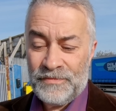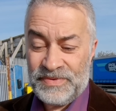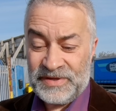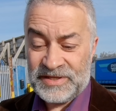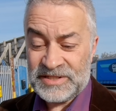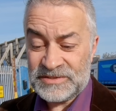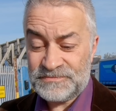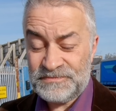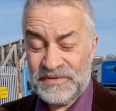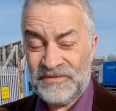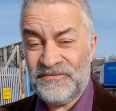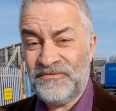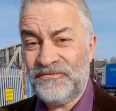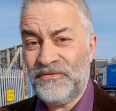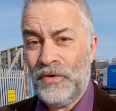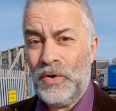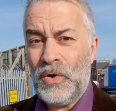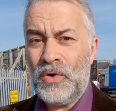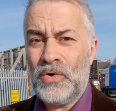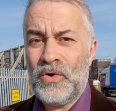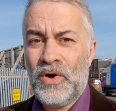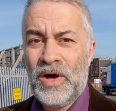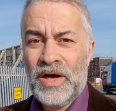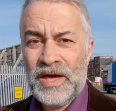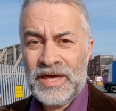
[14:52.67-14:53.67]
because
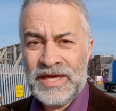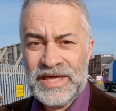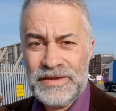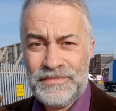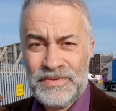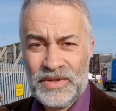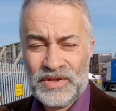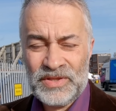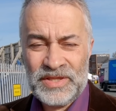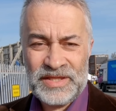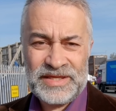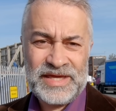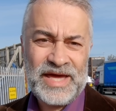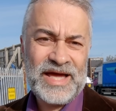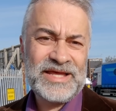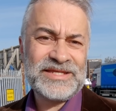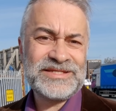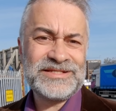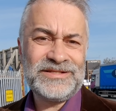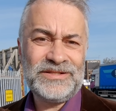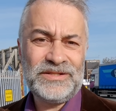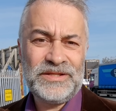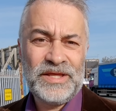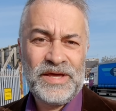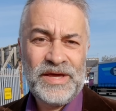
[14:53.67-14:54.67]
before he built the
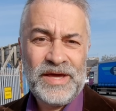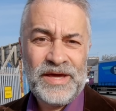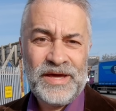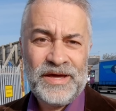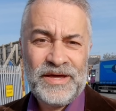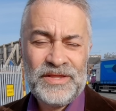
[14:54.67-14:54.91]
castle